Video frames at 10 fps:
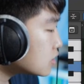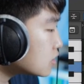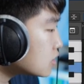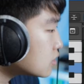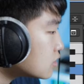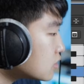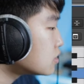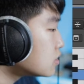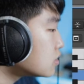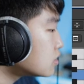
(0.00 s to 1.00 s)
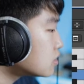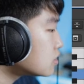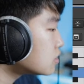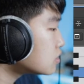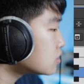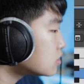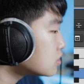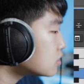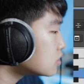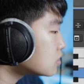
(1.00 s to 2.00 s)

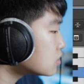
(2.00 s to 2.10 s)
No one is speaking in this clip.